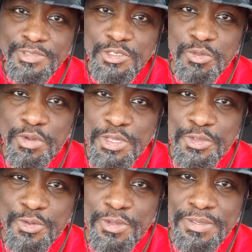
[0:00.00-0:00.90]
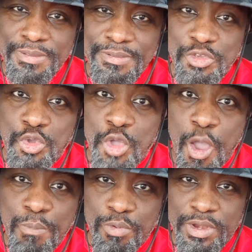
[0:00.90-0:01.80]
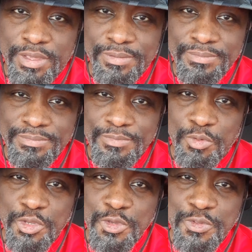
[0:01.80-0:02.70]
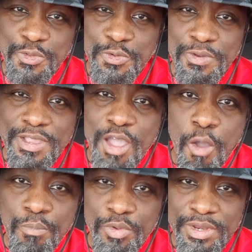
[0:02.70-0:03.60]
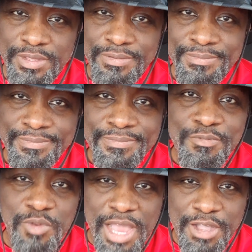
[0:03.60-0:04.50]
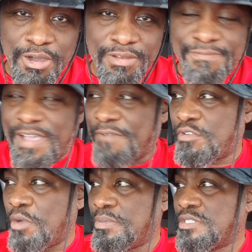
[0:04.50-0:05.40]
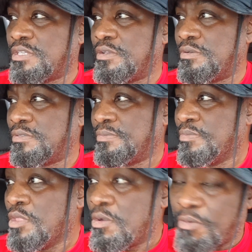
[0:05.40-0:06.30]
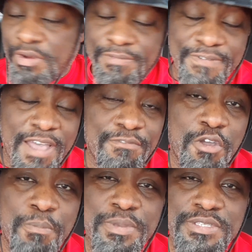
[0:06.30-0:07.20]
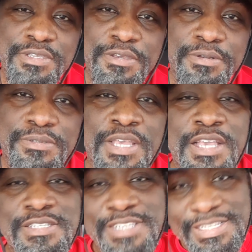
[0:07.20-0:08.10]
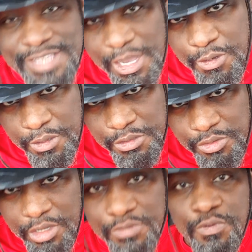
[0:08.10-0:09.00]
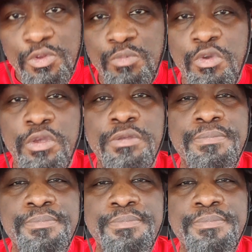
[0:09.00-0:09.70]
So what do you do you cope with it? What do you do to cope with it? What I call the 5 coping skills. What are the 5 coping skills? Sex, alcohol, drugs, food, and work.